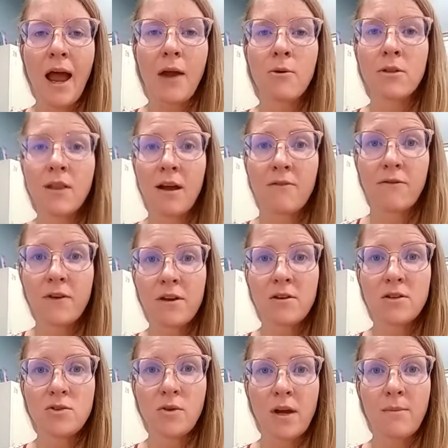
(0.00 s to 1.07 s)
I would love for you
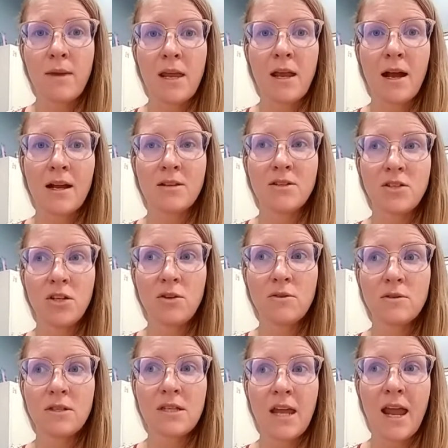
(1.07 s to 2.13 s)
to join me on
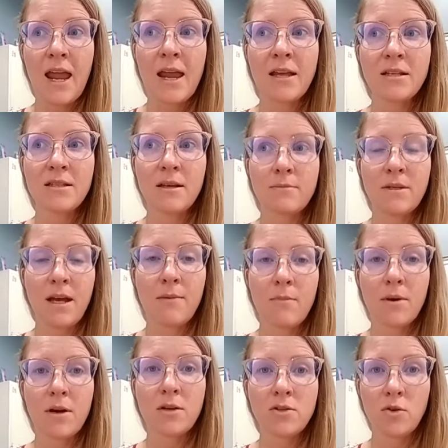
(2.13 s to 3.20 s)
Tuesday,
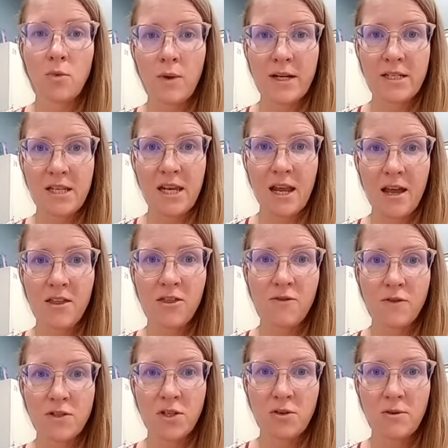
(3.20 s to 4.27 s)
September 20th
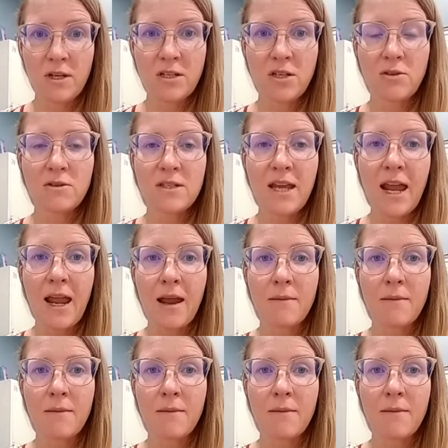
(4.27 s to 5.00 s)
for Tune In Tuesday.